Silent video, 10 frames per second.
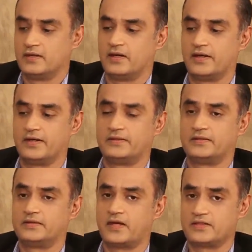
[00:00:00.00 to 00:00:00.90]
And
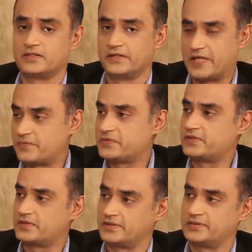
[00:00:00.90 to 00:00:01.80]
I think the
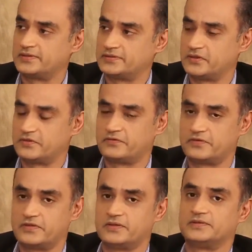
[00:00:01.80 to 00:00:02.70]
depth of
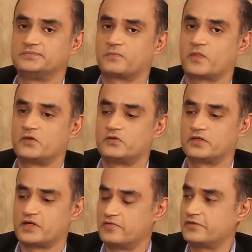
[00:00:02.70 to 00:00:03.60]
the
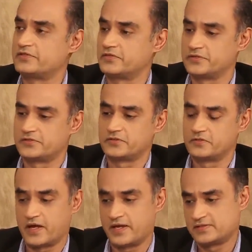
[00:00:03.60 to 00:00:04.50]
coverage also,
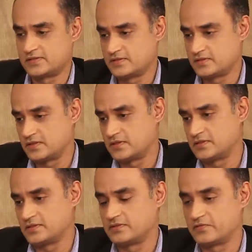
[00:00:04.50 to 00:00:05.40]
as
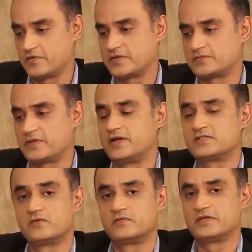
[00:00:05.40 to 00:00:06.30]
we have explained in
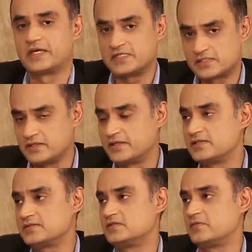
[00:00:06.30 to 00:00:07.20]
some of the case
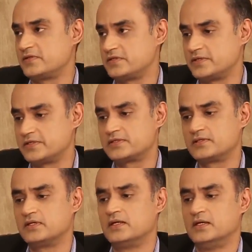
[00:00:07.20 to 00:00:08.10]
studies in the
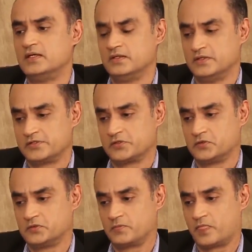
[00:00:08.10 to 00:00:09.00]
presentation. So